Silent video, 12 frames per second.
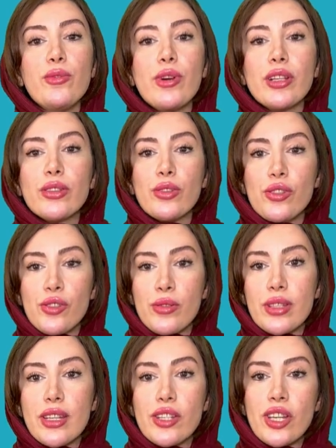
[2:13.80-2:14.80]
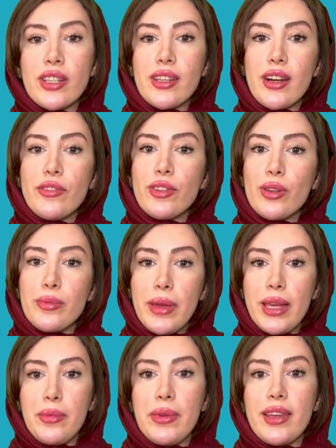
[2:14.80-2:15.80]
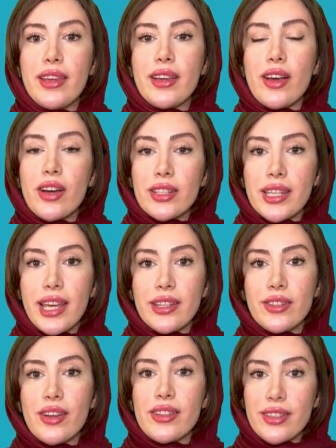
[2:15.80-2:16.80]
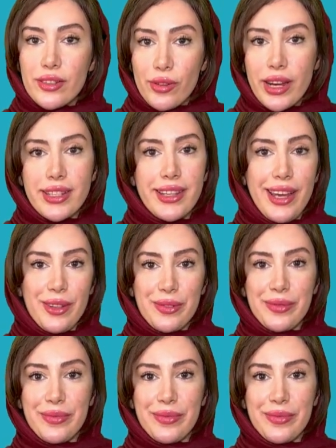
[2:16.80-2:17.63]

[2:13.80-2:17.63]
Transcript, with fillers: want to choose the gender of your baby, contact us right now.